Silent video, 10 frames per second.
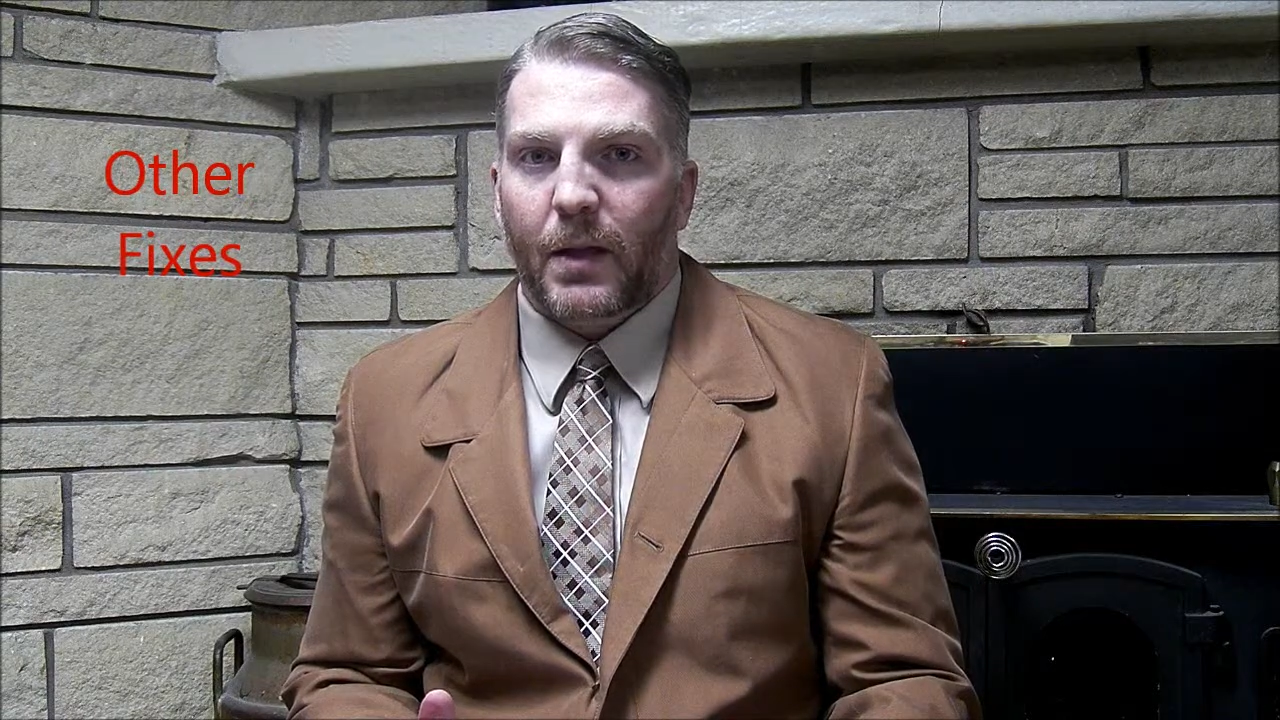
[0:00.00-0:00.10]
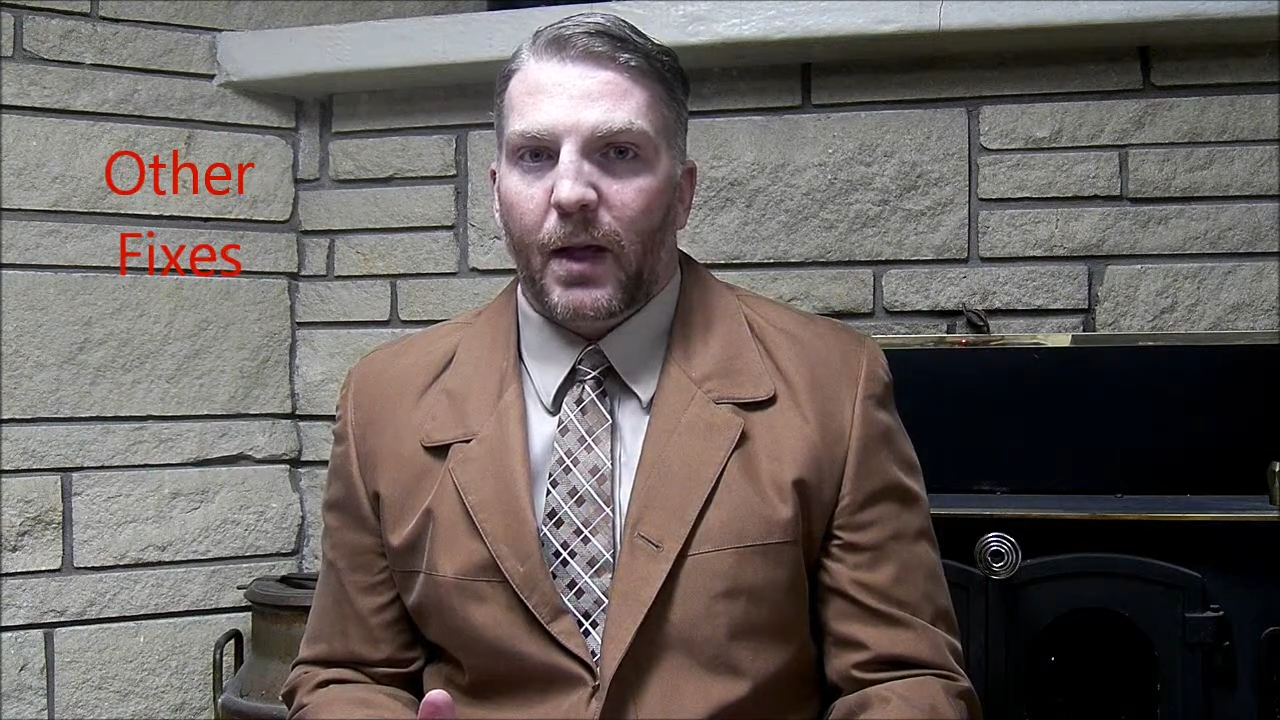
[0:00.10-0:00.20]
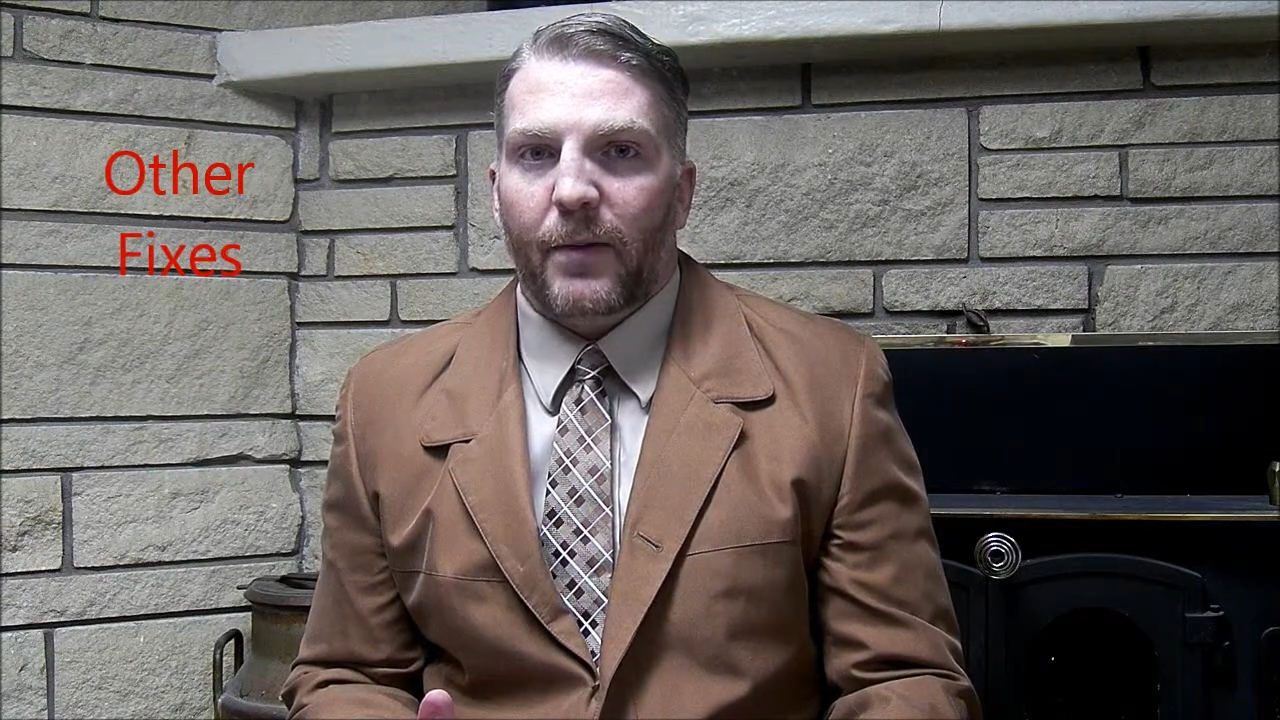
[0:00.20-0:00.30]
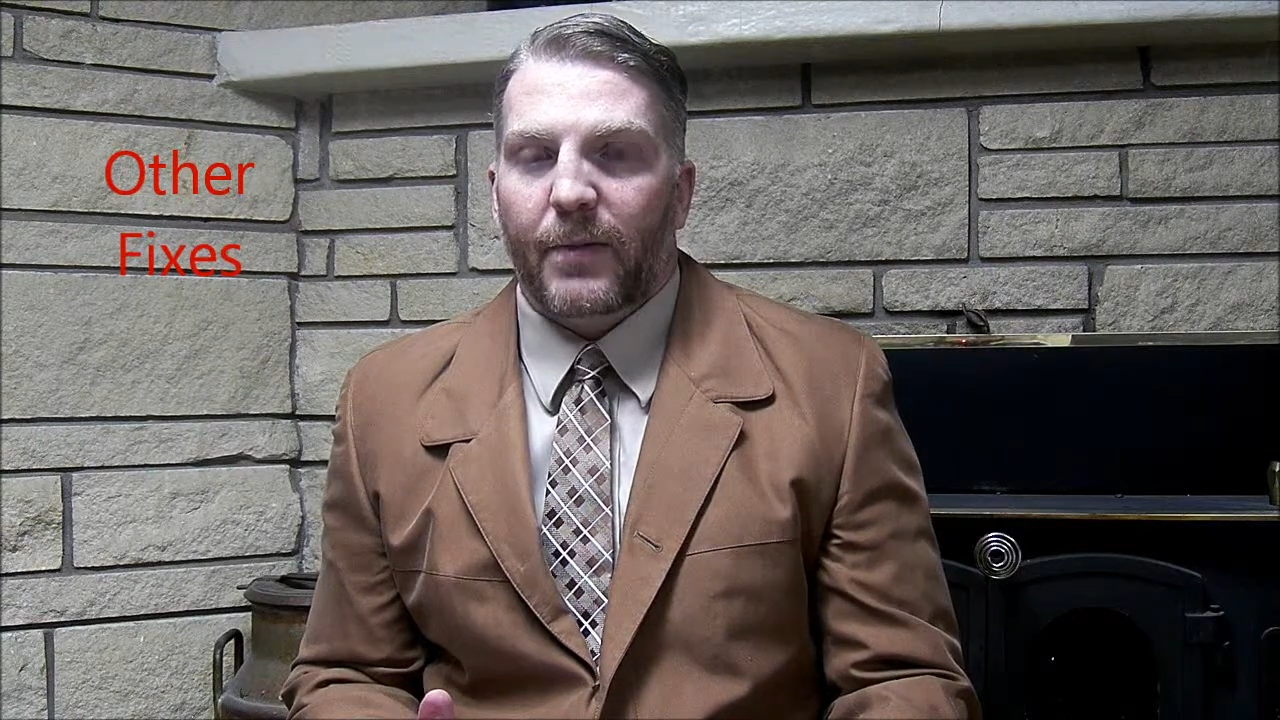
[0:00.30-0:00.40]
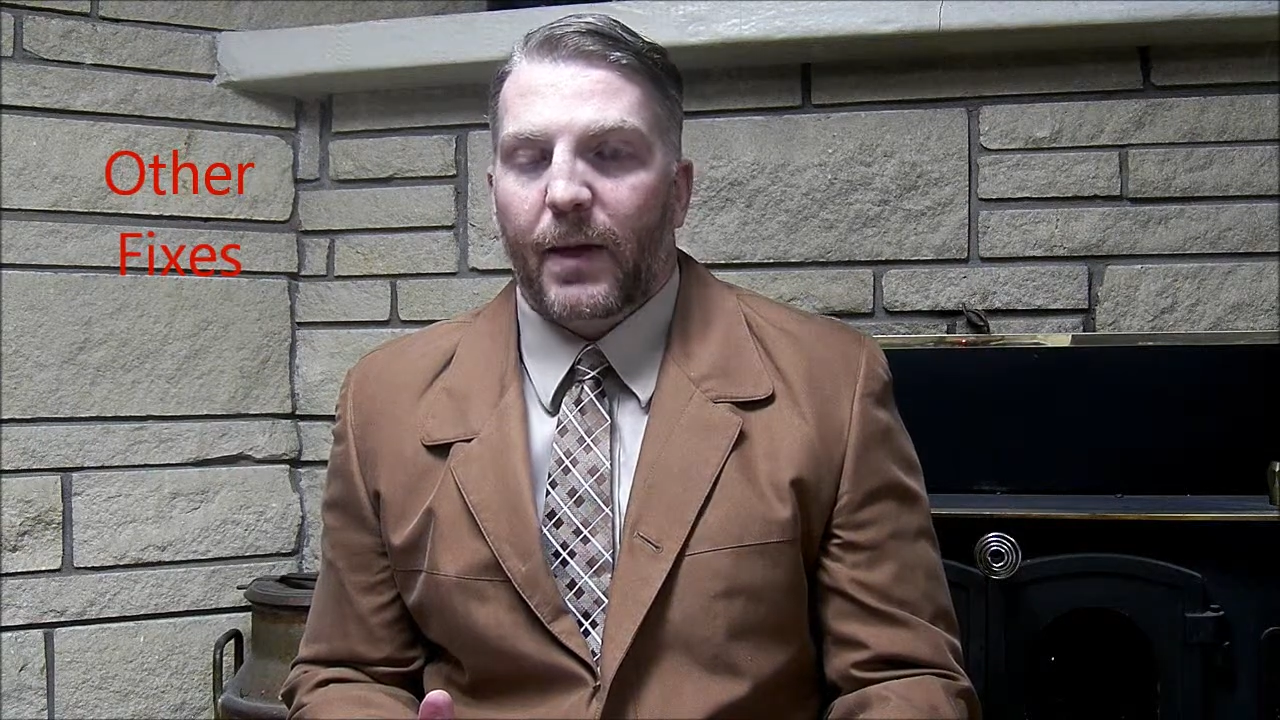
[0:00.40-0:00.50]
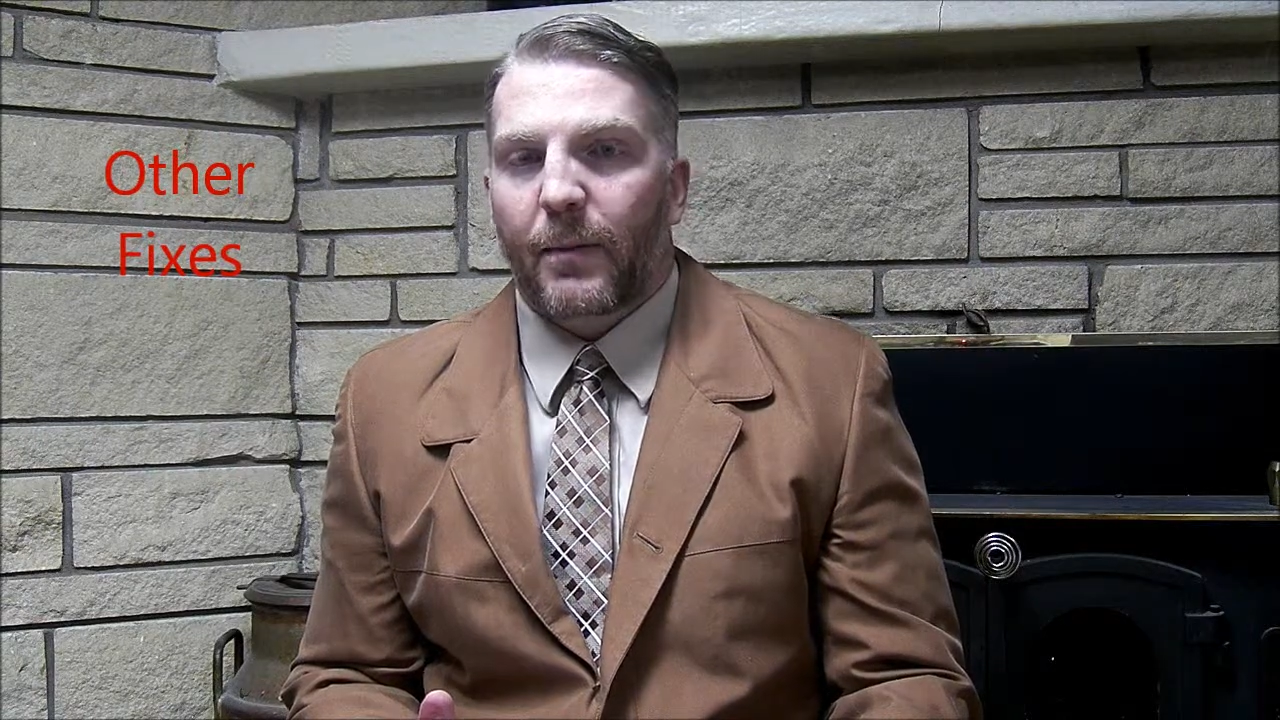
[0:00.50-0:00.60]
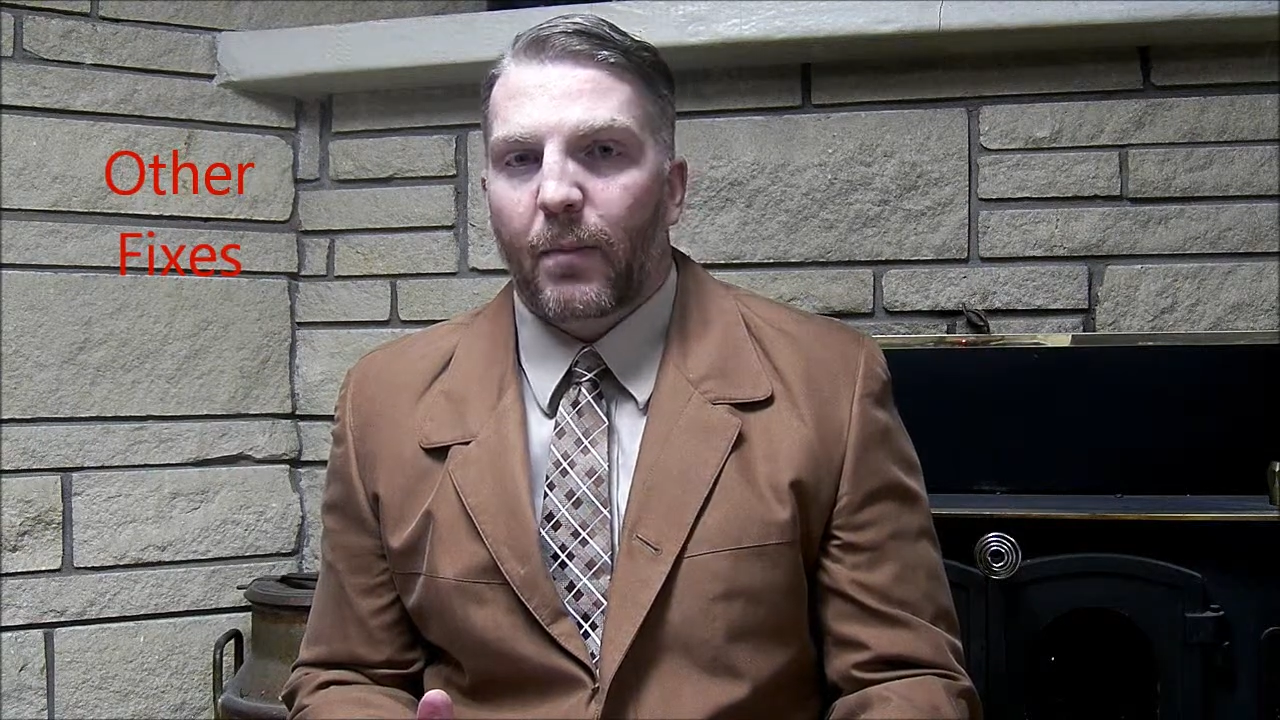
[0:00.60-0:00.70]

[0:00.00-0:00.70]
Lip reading: lifetime